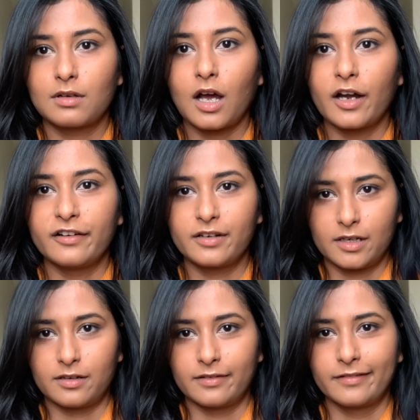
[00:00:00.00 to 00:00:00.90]

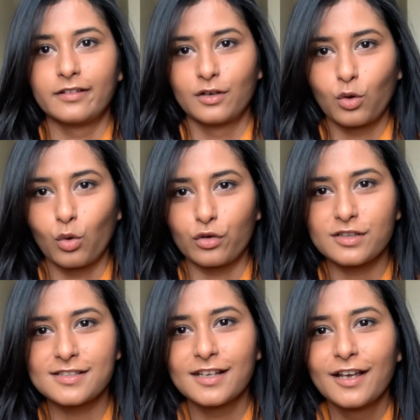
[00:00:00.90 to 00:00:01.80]
untreated
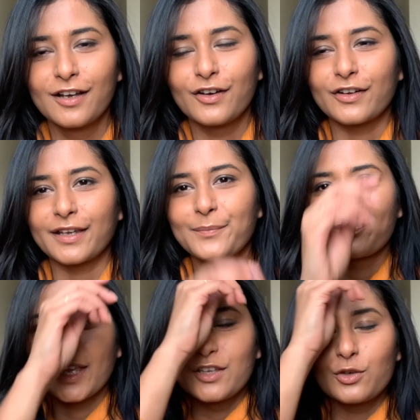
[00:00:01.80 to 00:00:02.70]
oats. Okay,
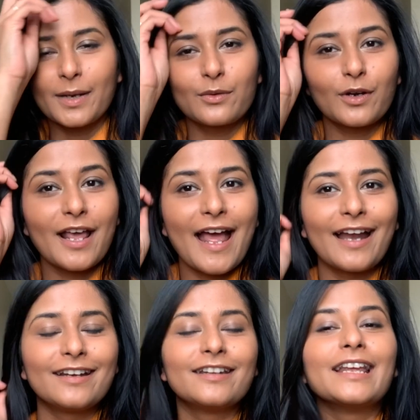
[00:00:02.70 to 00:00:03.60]
you might want to
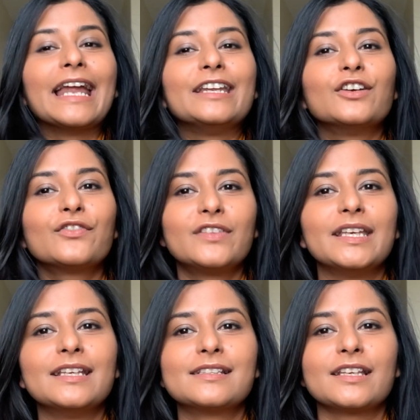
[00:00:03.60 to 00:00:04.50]
add any of
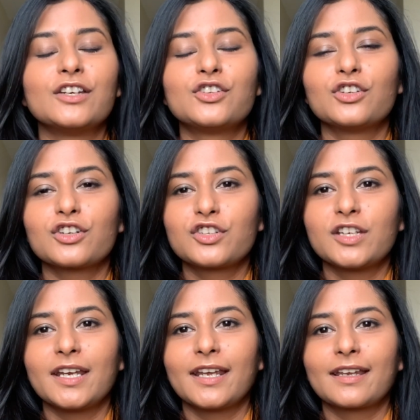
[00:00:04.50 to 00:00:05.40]
these into your
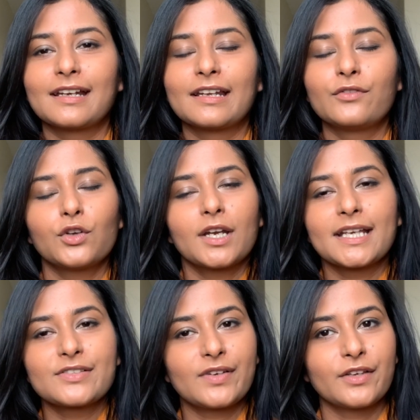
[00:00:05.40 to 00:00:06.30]
shake. It'll give you a
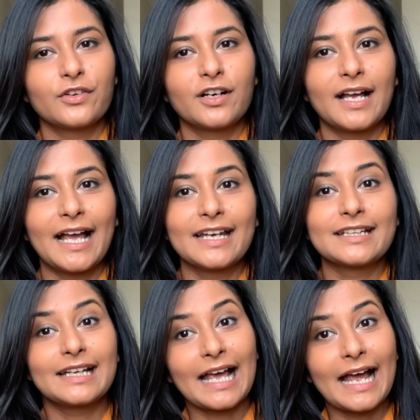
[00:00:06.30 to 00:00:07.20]
nice flavor and
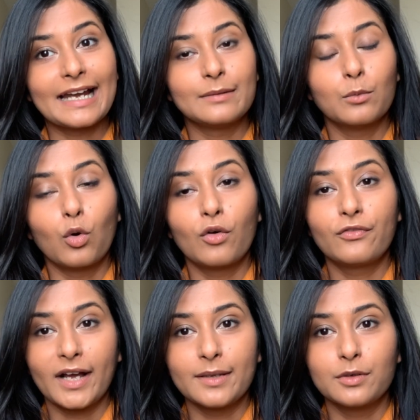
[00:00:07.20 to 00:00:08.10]
it'll add more
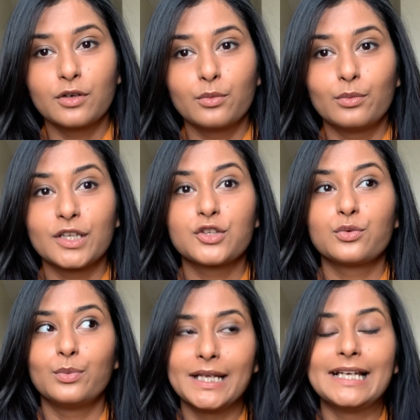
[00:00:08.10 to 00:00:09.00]
fiber, which
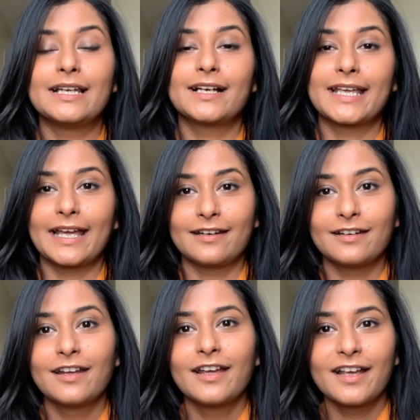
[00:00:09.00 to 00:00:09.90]
will again
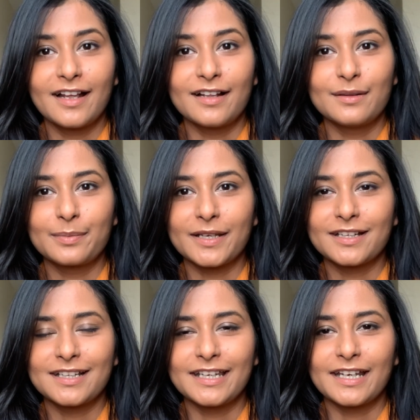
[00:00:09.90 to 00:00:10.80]
help in
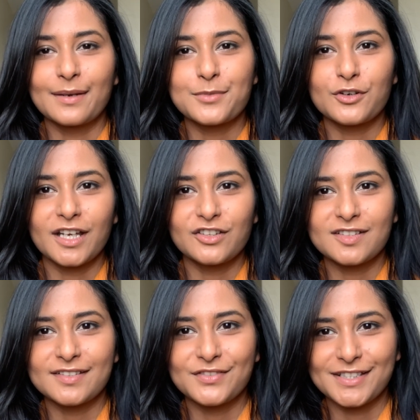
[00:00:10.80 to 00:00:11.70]
cleaning up your
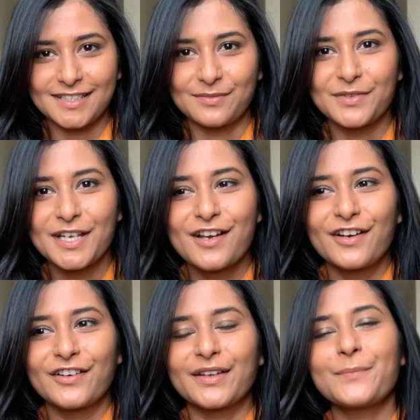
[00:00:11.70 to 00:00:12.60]
digestive system.
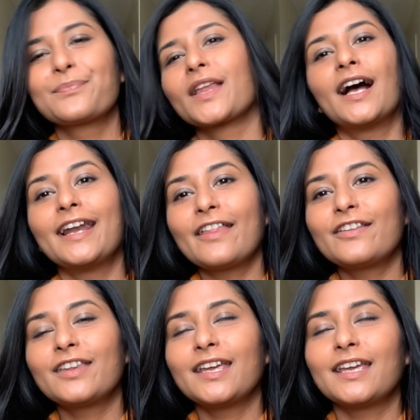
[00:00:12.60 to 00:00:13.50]
Okay, another
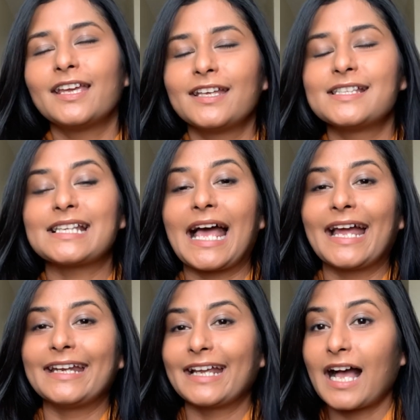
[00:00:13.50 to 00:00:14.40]
thing is
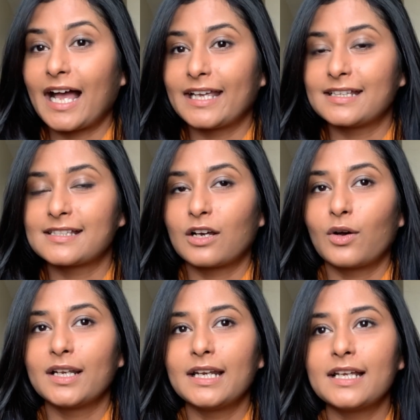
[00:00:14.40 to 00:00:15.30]
adding ice. Now
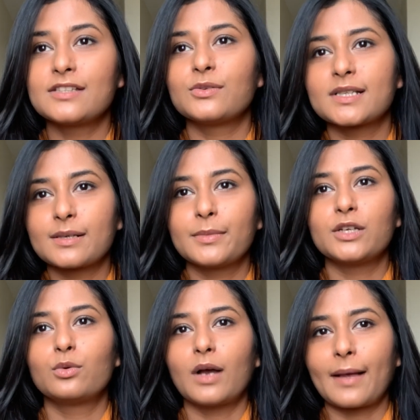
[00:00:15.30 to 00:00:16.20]
unless you are somebody
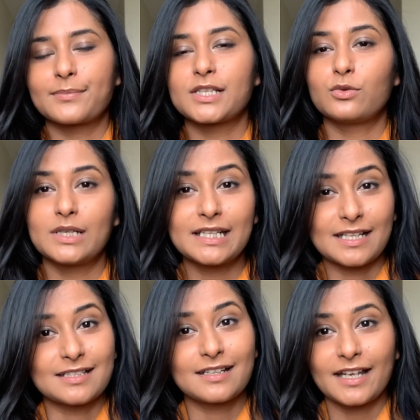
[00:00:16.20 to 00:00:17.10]
who absolutely
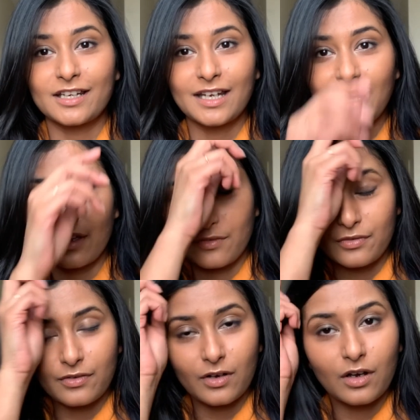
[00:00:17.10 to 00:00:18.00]
doesn't like to have
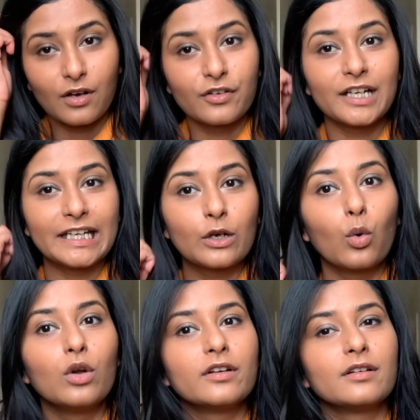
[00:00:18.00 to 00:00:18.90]
really
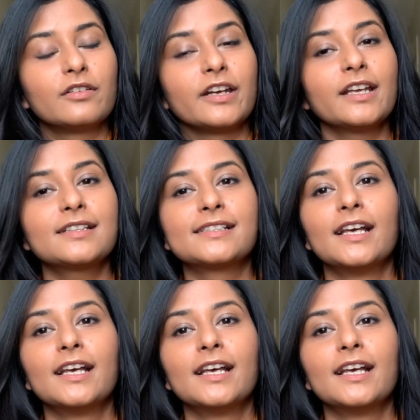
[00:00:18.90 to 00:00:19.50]
cold drinks,